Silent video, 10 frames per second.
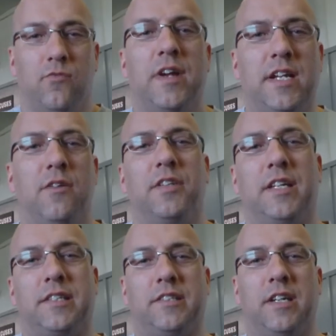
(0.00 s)
Right now I'd
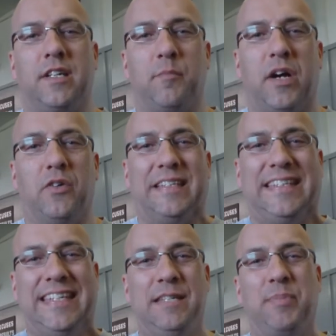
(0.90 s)
like to talk
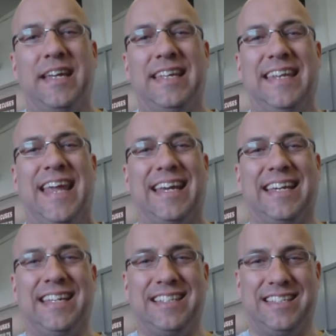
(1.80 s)
about deep
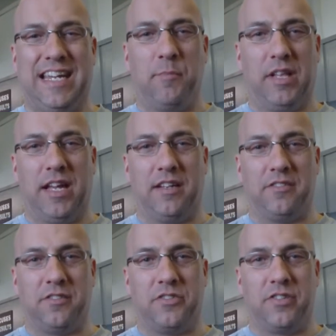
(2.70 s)
neck
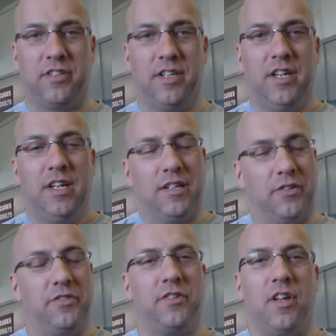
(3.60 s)
stabilizers. Now
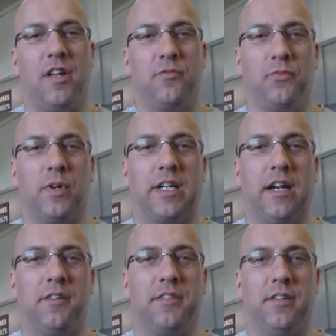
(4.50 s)
there's a lot of work
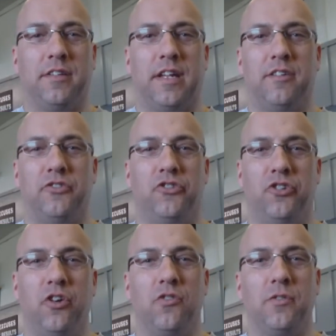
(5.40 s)
out there that it's
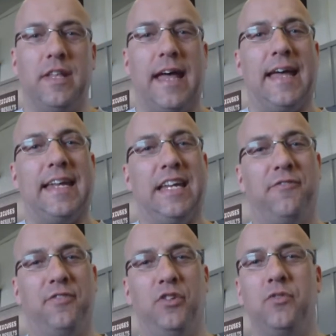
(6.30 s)
shown that
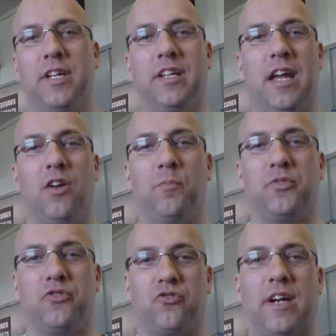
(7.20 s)
if you can
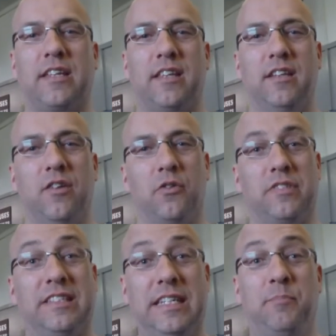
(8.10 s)
help strengthen
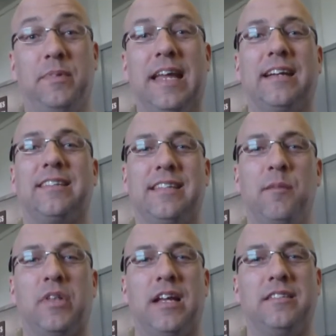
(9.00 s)
those deep neck
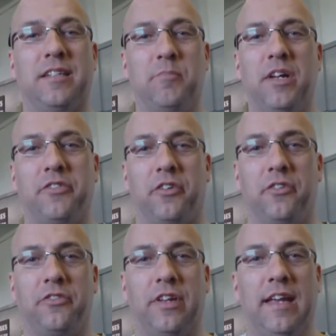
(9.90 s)
stabilizing
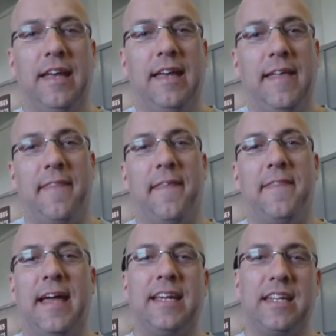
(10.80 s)
muscles,
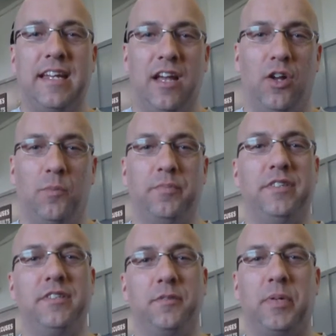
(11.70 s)
that can help
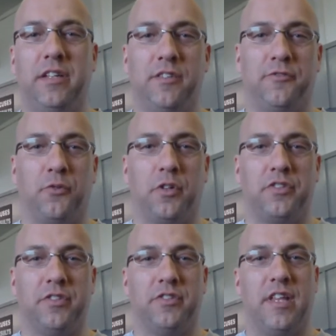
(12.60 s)
dissipate the
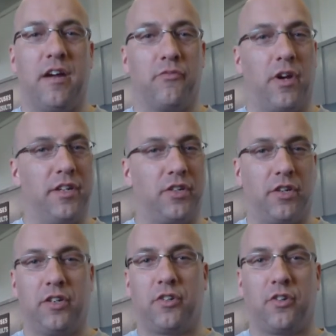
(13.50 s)
forces that run
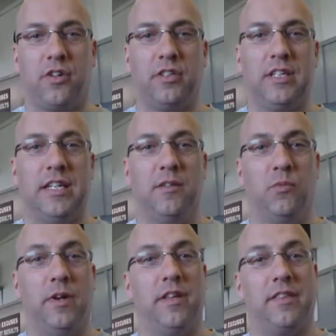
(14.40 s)
concurrently
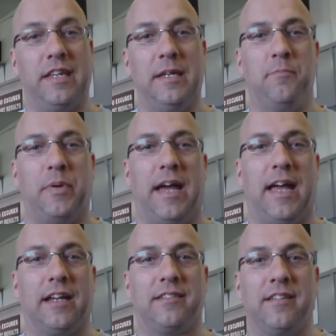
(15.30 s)
with
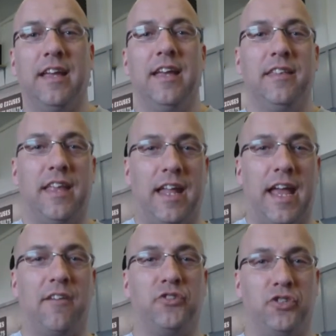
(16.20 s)
impacts that
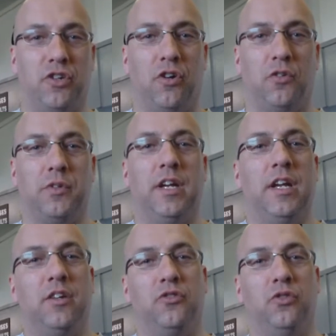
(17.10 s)
have
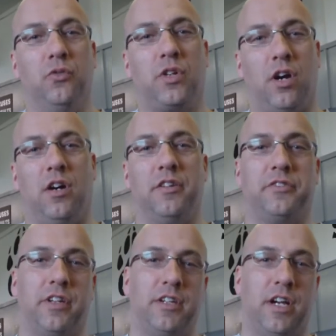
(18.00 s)
shown to cause
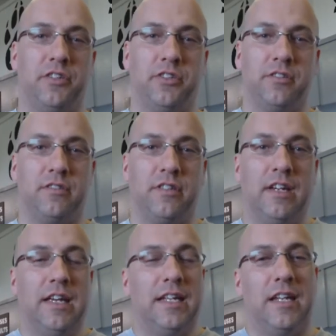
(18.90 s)
concussions.
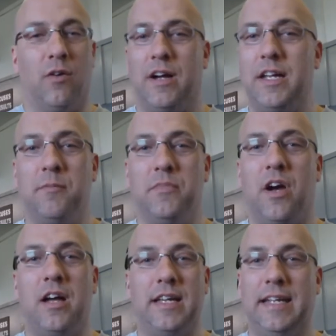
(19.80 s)
Now I am
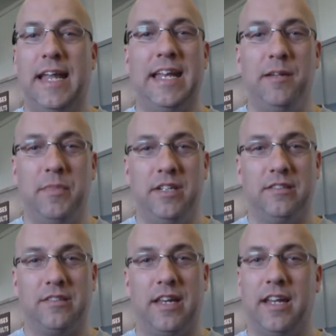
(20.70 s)
not in any
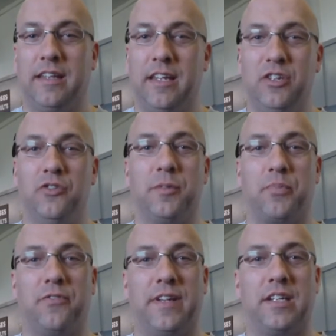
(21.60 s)
means saying that you can
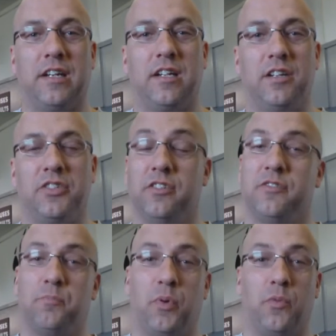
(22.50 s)
prevent
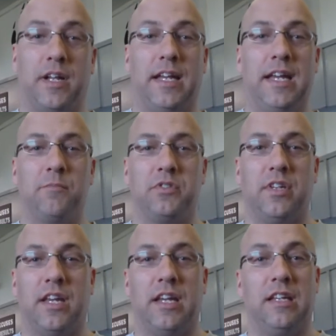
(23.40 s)
concussions, but what I am
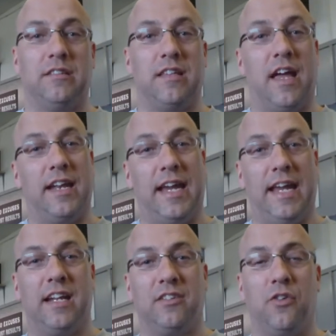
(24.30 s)
saying is that
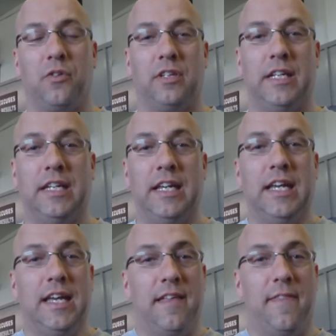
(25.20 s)
anecdotally,
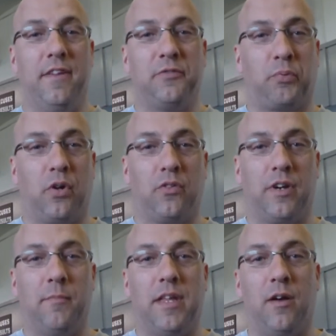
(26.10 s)
this
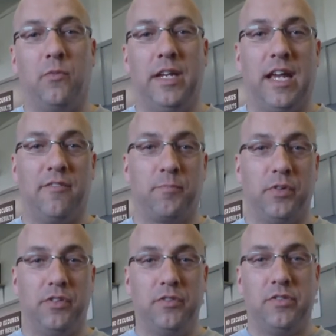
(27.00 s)
program that we have
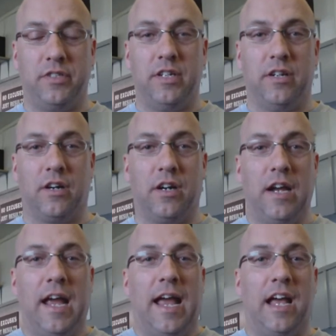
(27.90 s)
produced
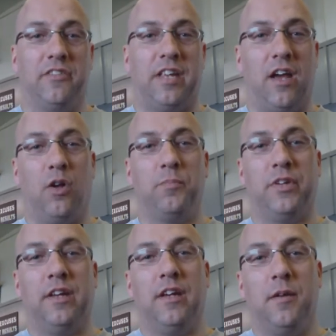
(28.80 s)
here has
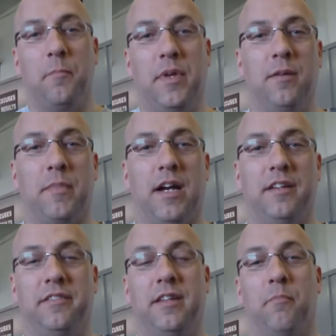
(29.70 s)
helped
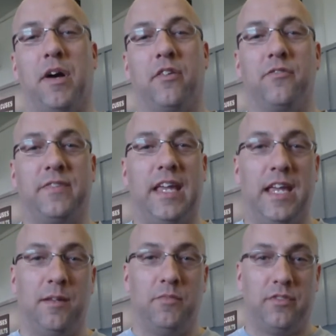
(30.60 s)
minimize the amount of
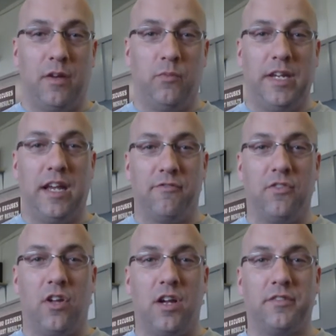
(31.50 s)
games that we have
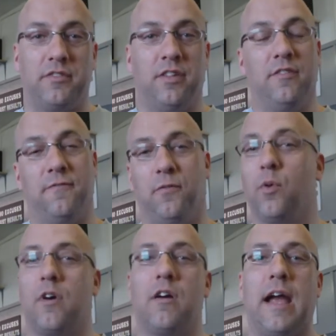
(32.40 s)
lost
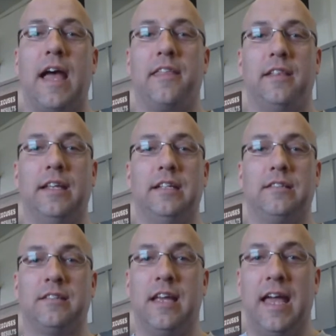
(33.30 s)
for our
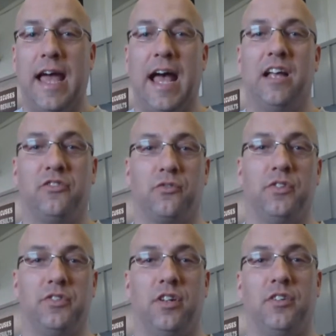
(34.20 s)
athletes as a
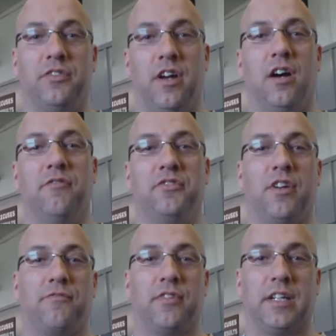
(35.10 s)
result of
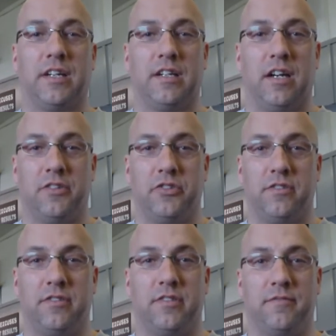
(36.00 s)
suffering
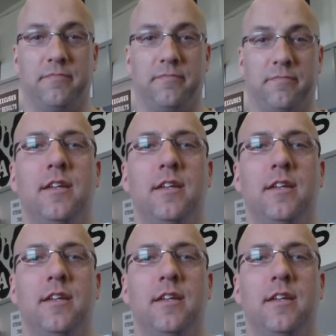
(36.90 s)
concussions.